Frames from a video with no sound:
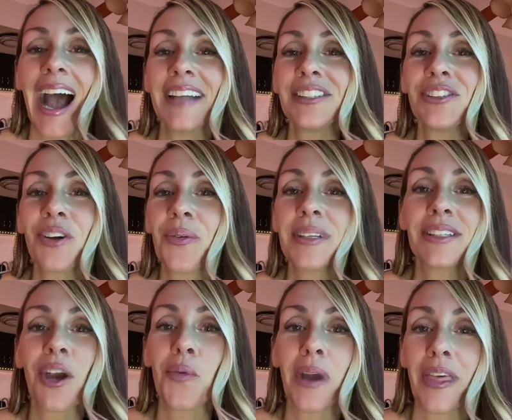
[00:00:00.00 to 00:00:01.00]
I just always
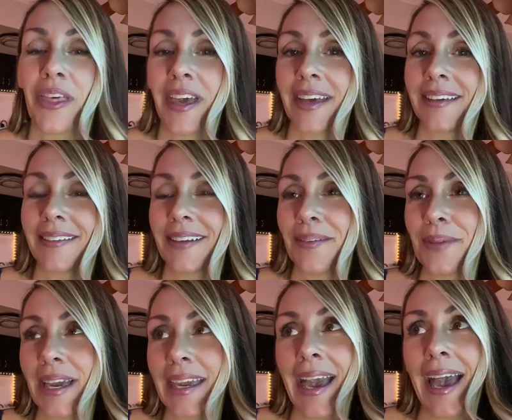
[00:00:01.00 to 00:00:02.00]
go with it. I'm
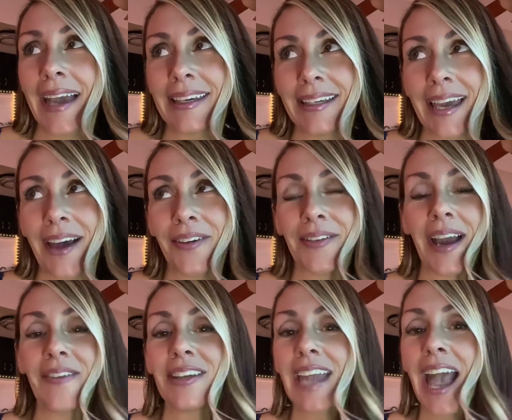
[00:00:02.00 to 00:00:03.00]
like, you know,
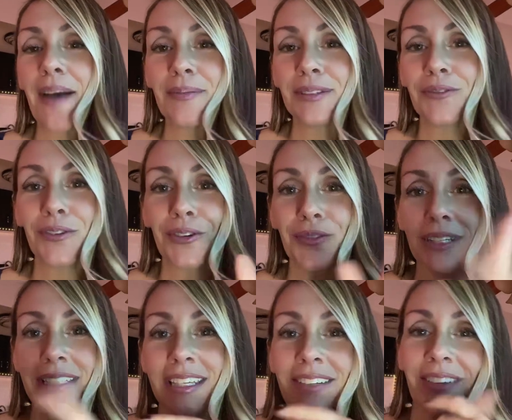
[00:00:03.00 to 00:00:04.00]
everything happens for a
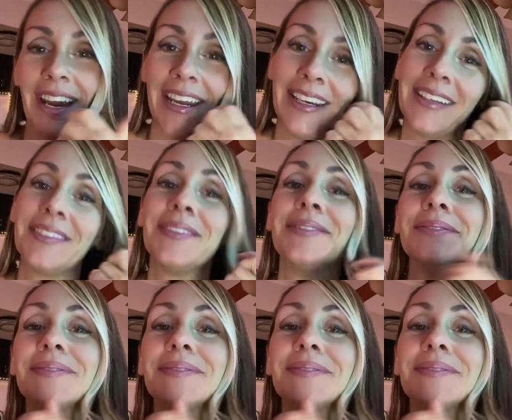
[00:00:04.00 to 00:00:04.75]
reason, right?